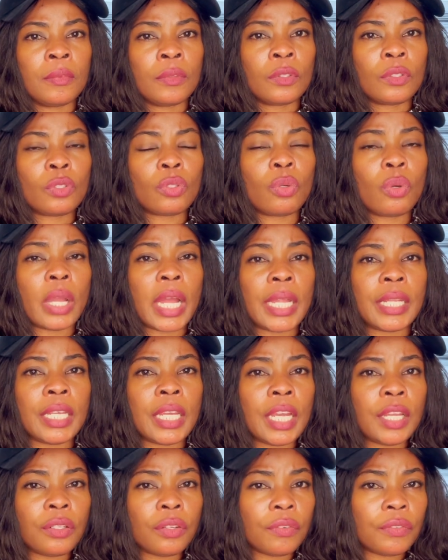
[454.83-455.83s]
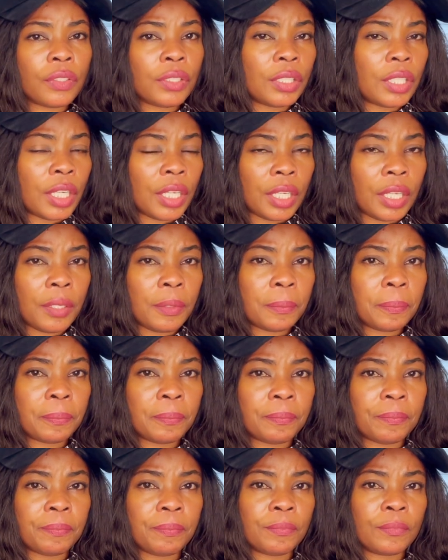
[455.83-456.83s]
So at the end of the day,
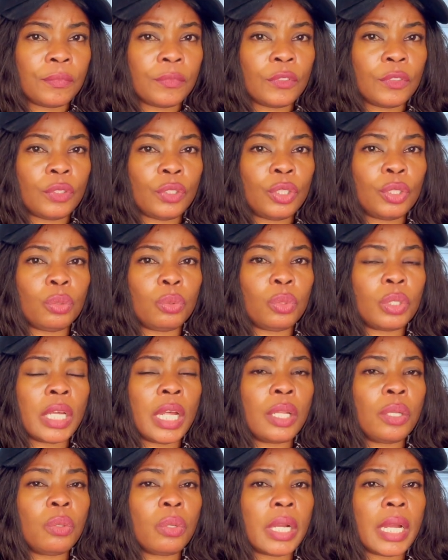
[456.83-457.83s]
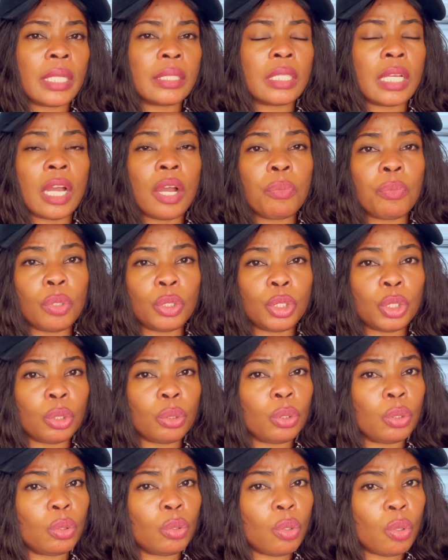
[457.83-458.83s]
you will now look at how much you're
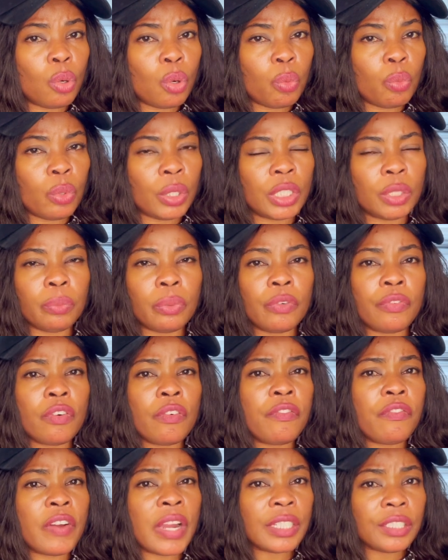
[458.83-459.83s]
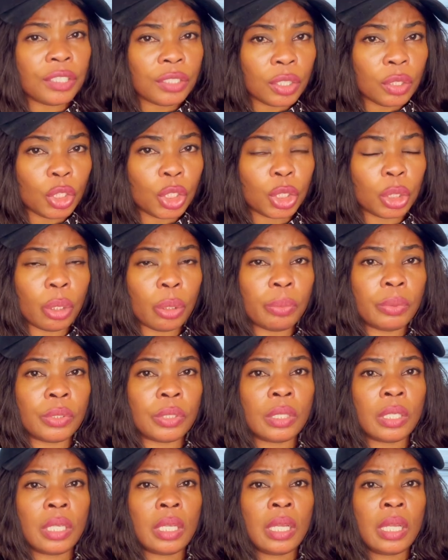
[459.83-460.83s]
going to go home with. But for factory
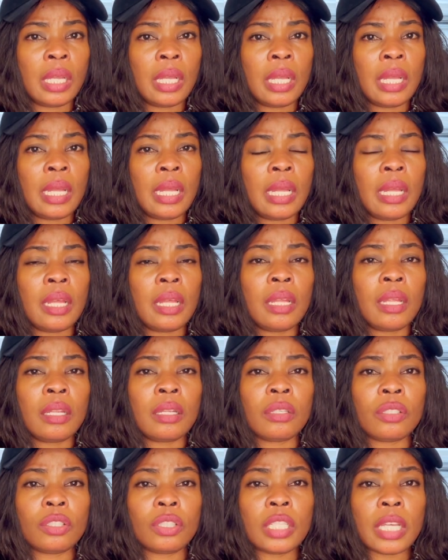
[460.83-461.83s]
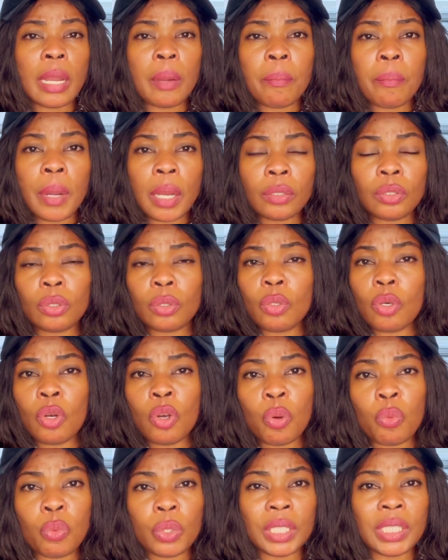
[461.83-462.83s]
jobs, the amount you go
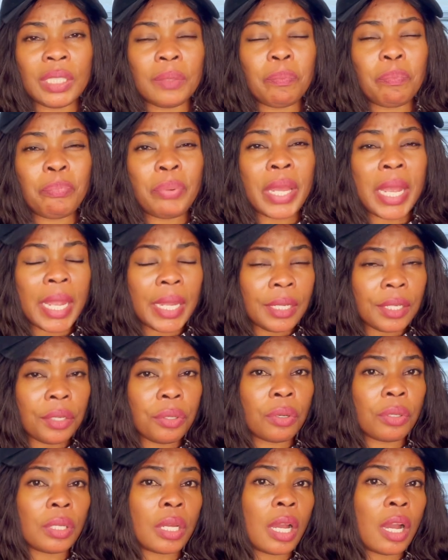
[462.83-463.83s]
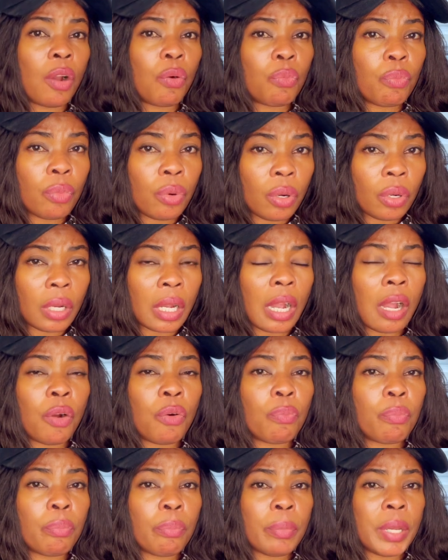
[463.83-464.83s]
home with depending on how mo how
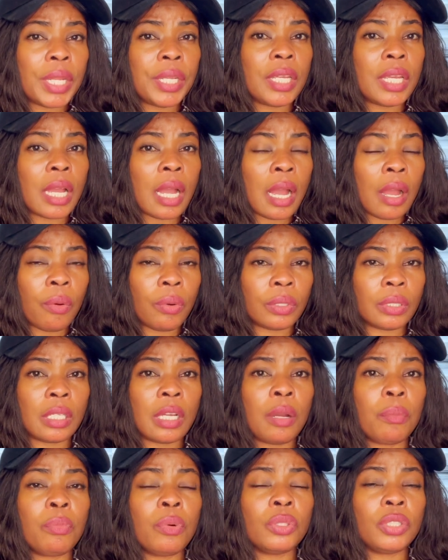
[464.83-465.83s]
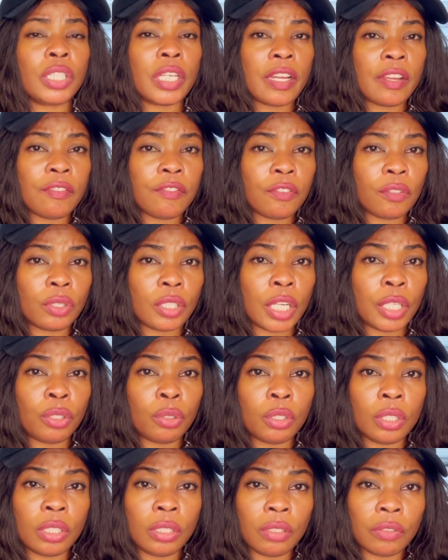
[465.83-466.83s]
many hours, how much effort are
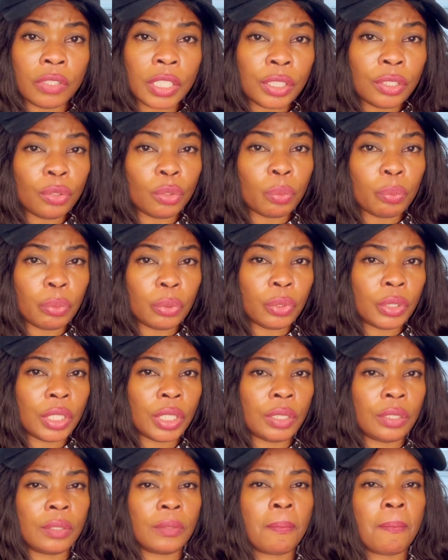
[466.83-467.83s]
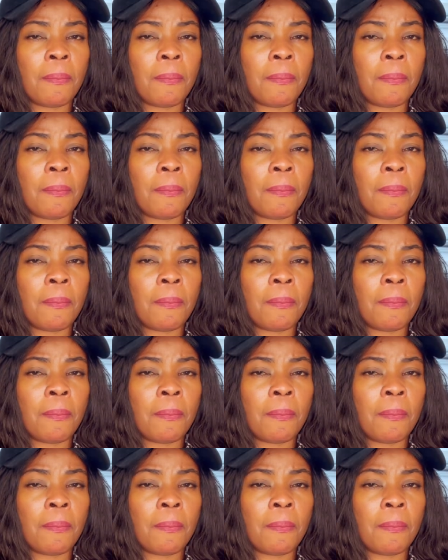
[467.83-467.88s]
you ready to put in.